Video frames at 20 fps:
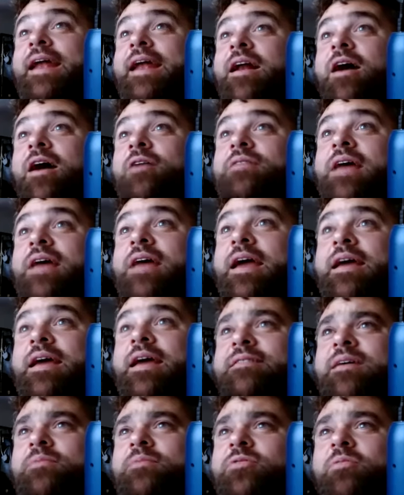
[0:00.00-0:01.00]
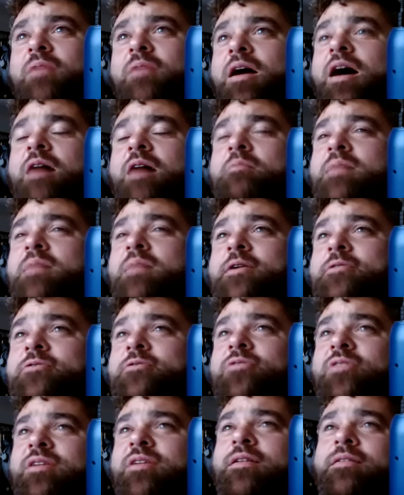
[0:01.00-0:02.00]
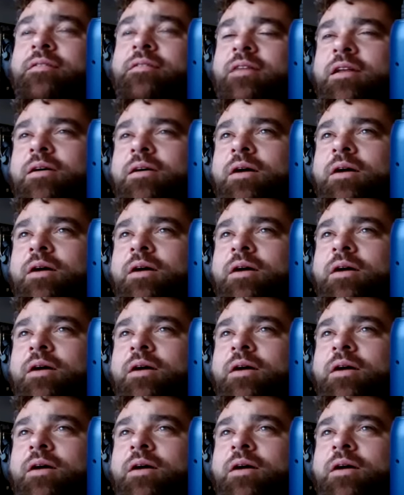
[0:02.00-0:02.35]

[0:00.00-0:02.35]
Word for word: eat all day except some combos, and you know,